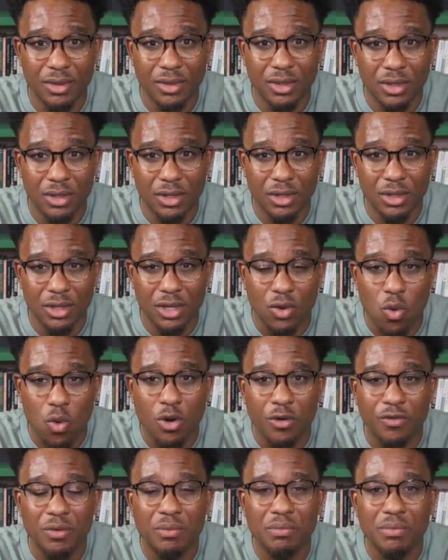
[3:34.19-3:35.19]
in order for
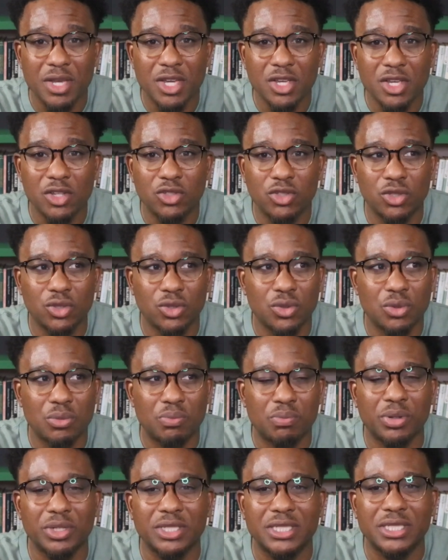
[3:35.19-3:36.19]
me to
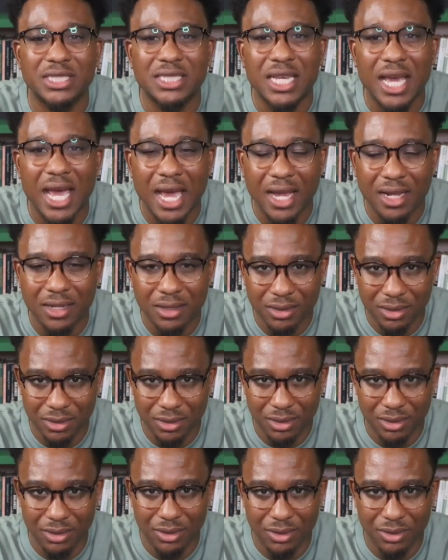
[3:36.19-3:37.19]
protect,
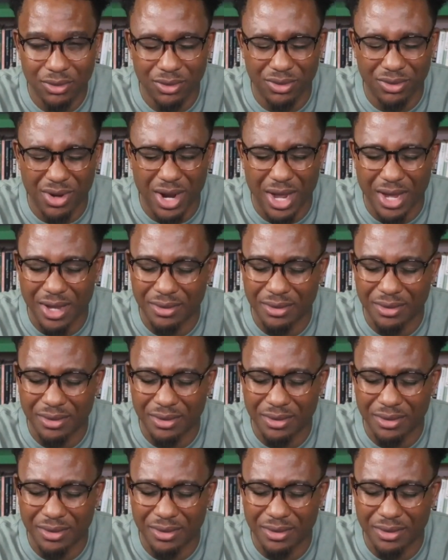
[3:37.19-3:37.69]
right,